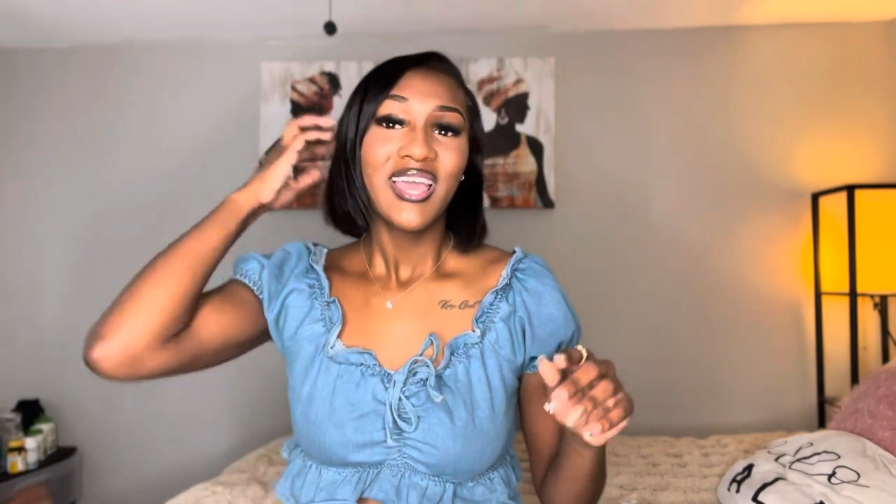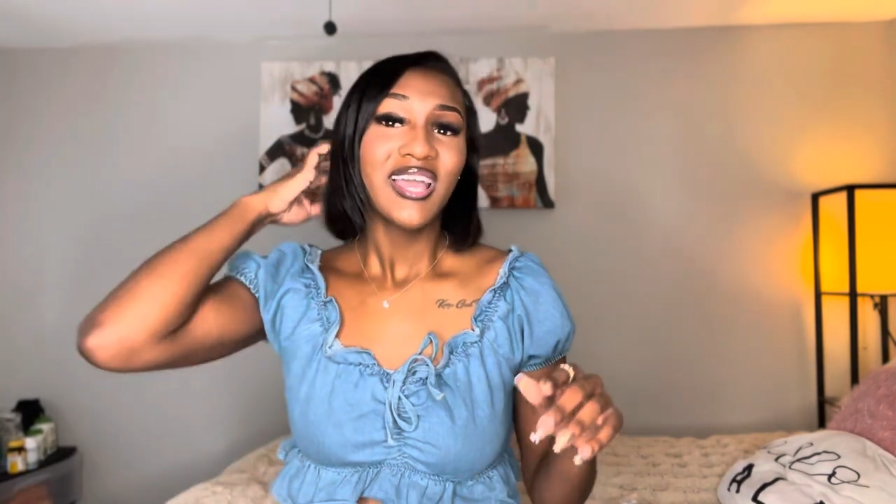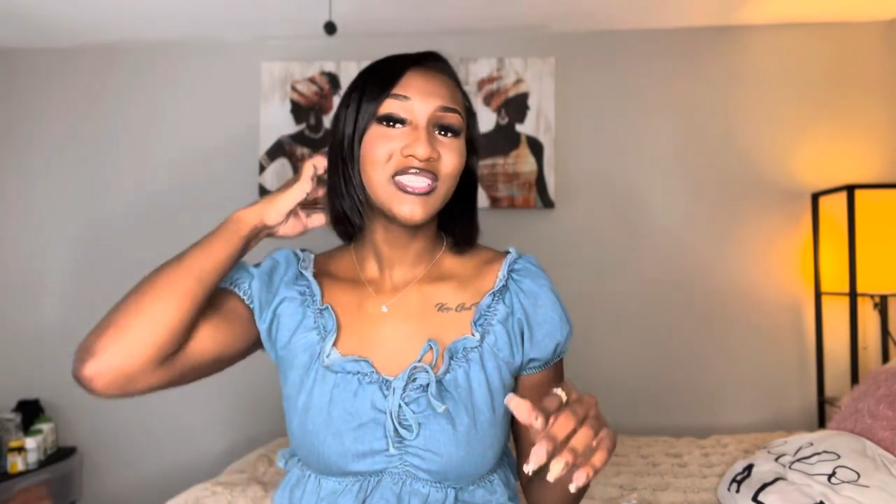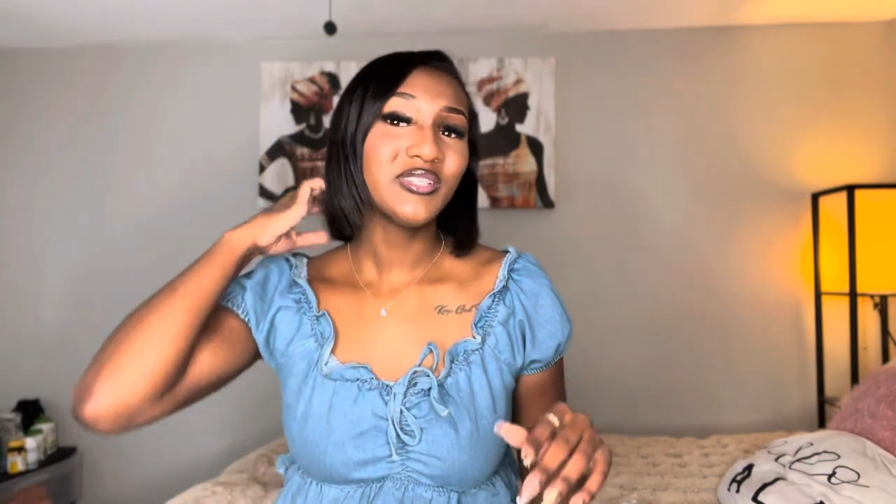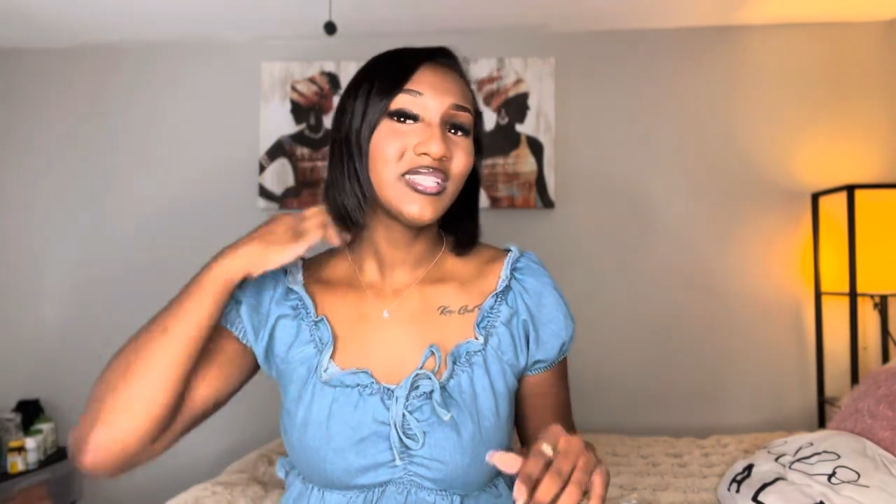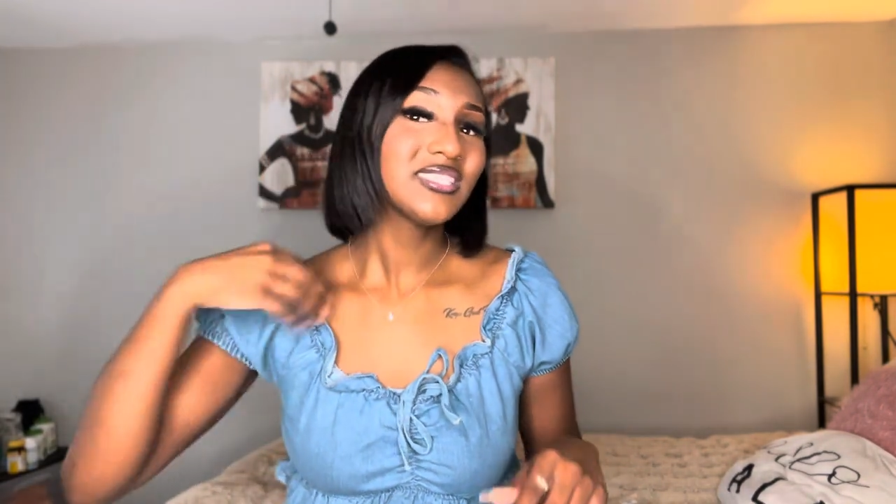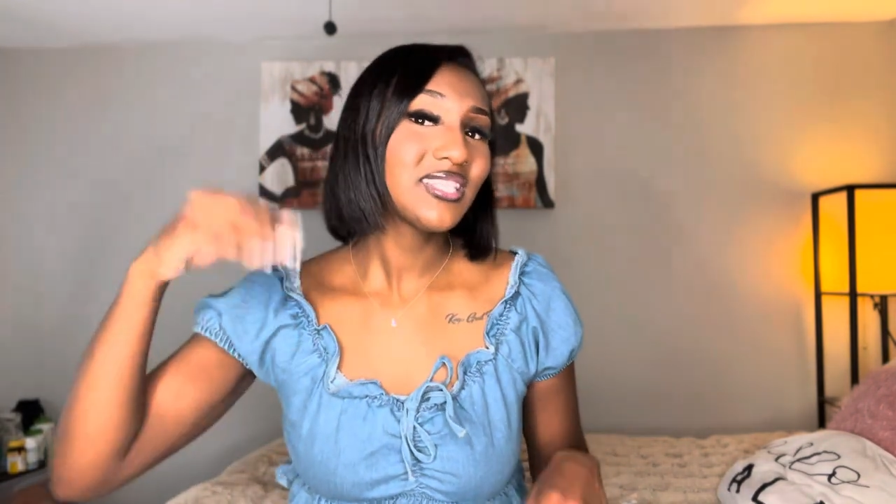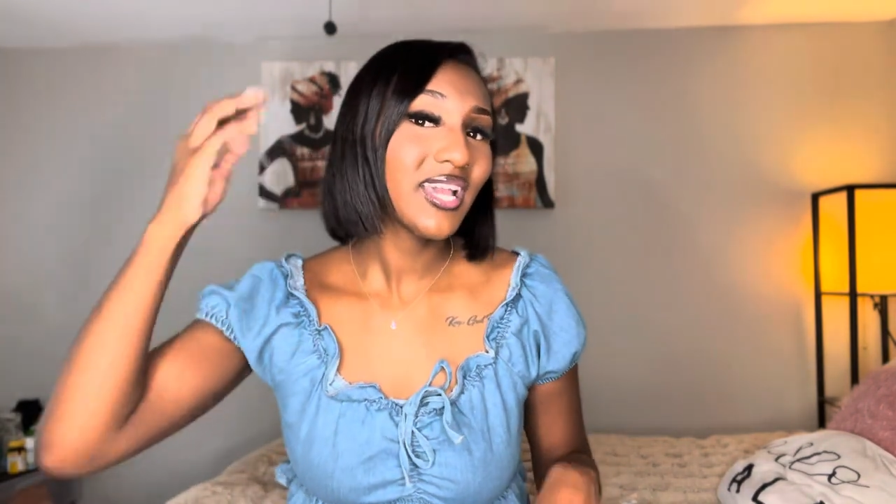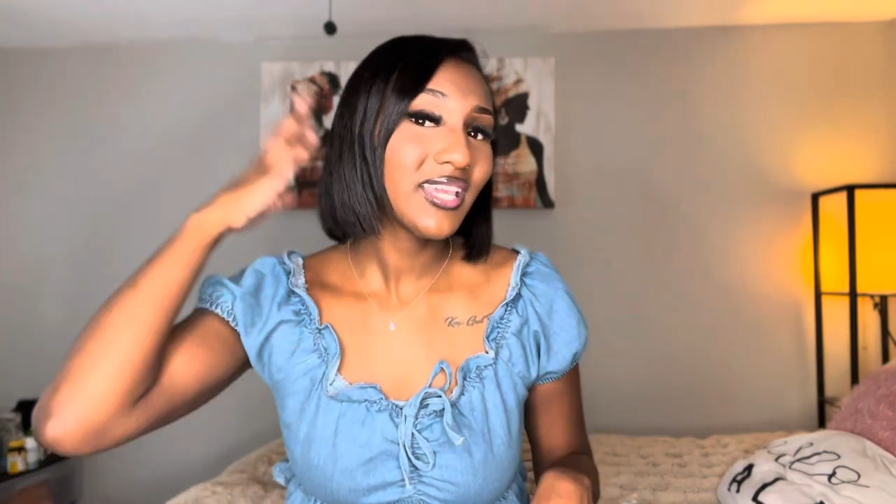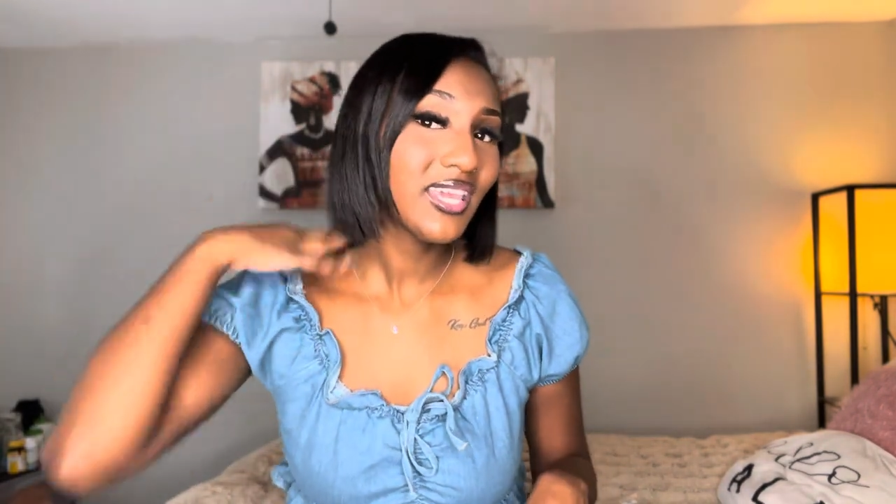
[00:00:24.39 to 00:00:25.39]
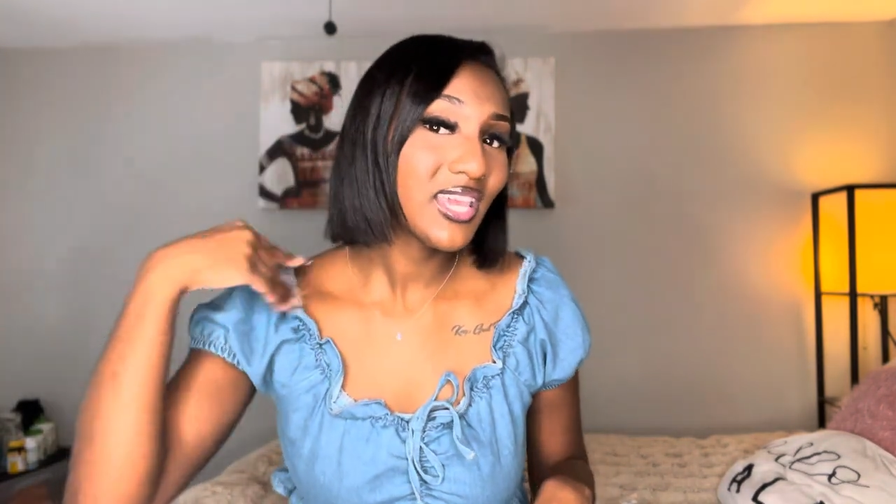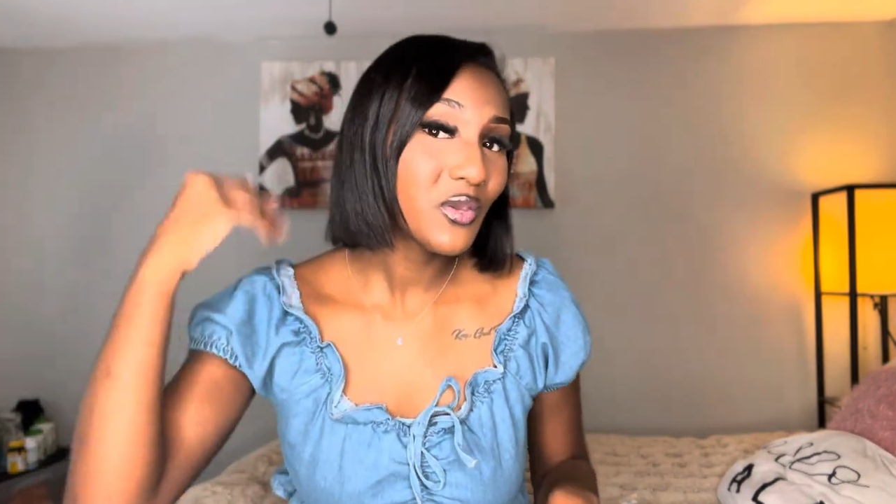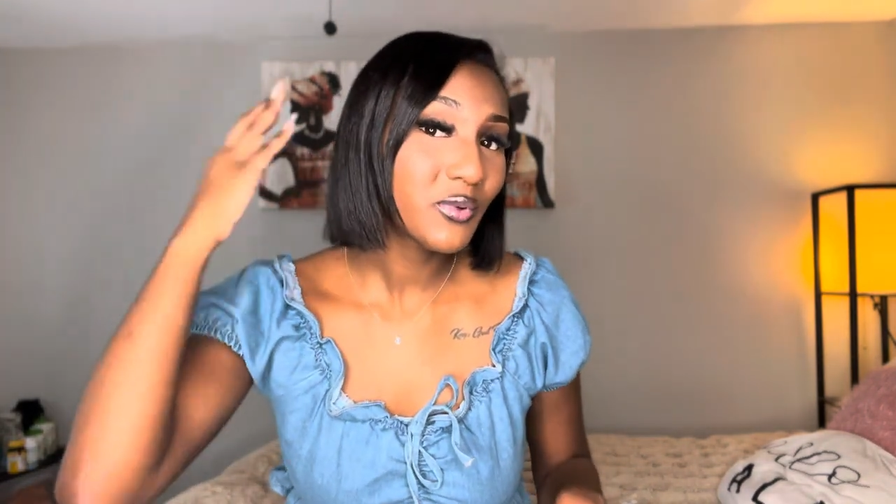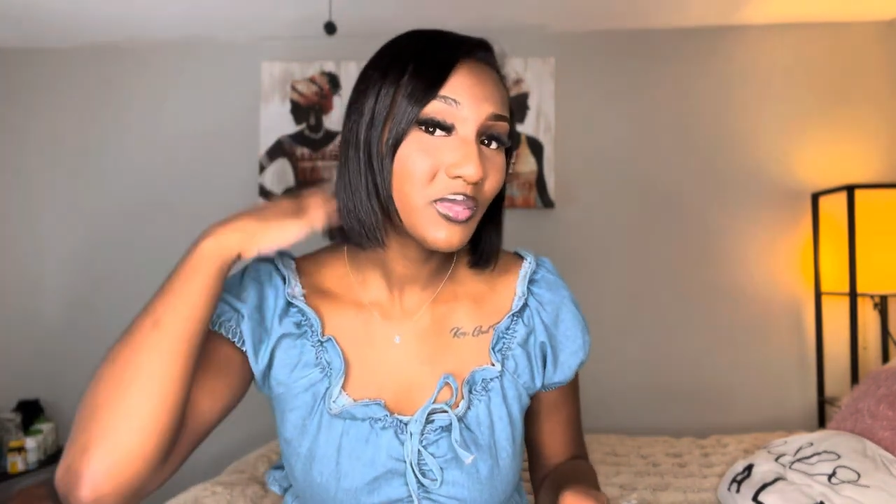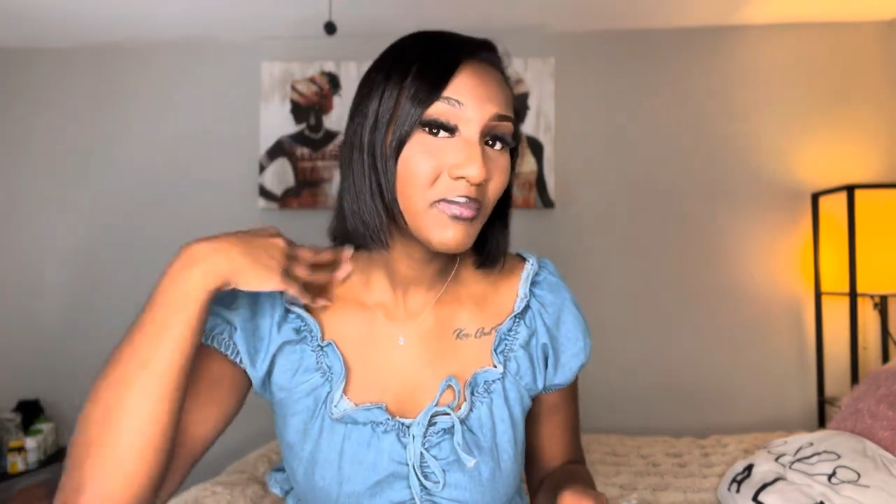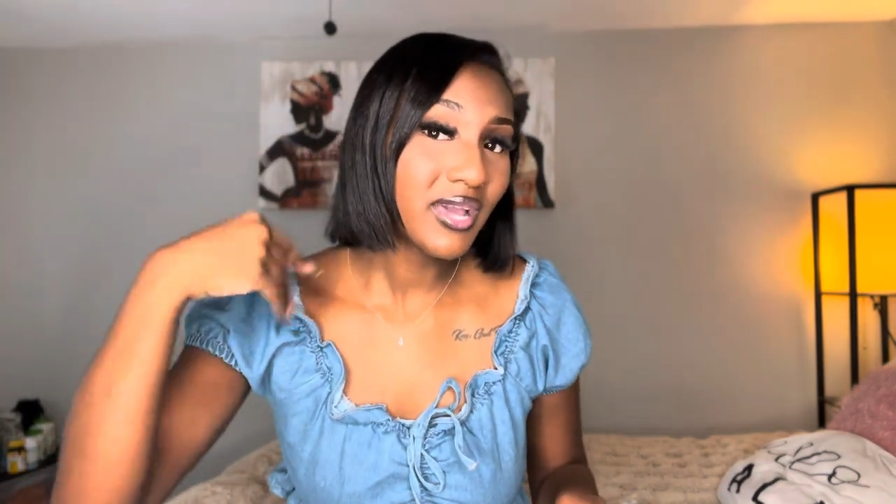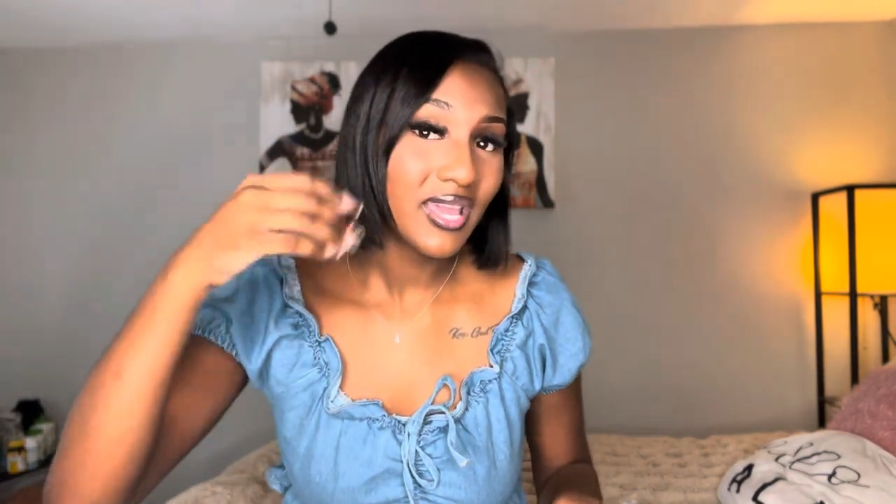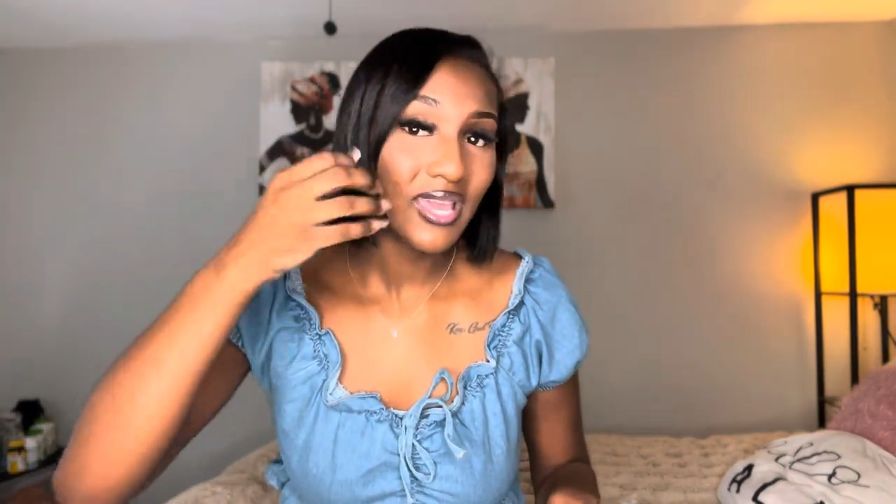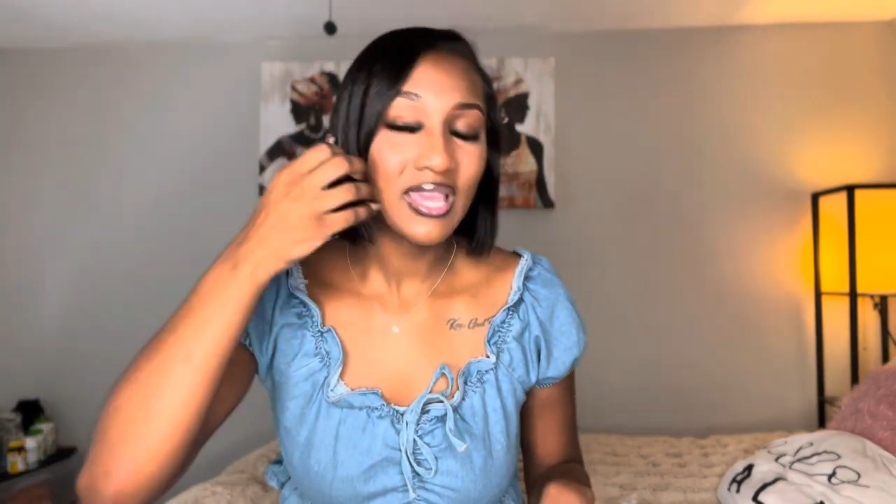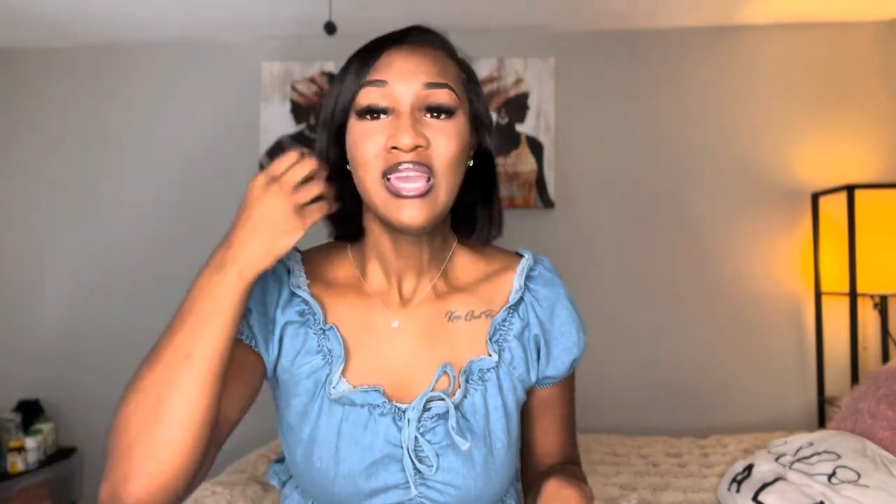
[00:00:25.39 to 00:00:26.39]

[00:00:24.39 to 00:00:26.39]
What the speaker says: As you can see, I came with my